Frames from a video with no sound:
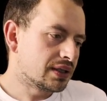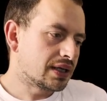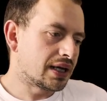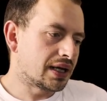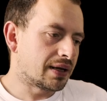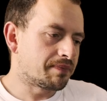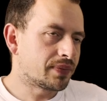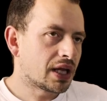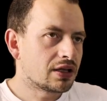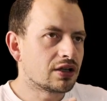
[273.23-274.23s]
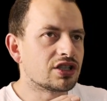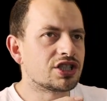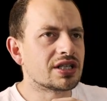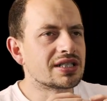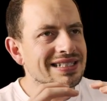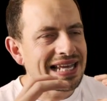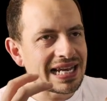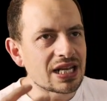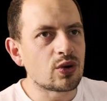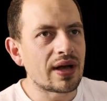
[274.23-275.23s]
um, not just
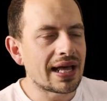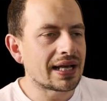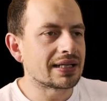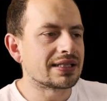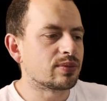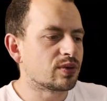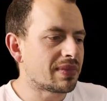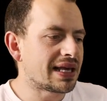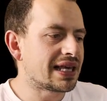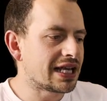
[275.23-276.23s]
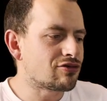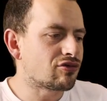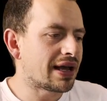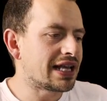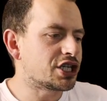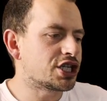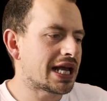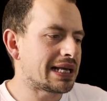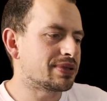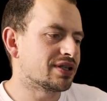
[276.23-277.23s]
technical haircutter, but making great
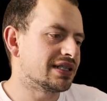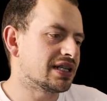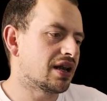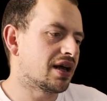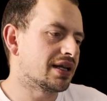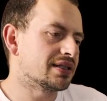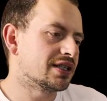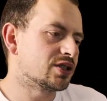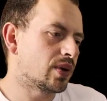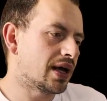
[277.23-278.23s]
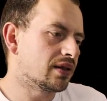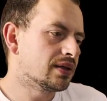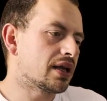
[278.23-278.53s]
shapes on his clients as well.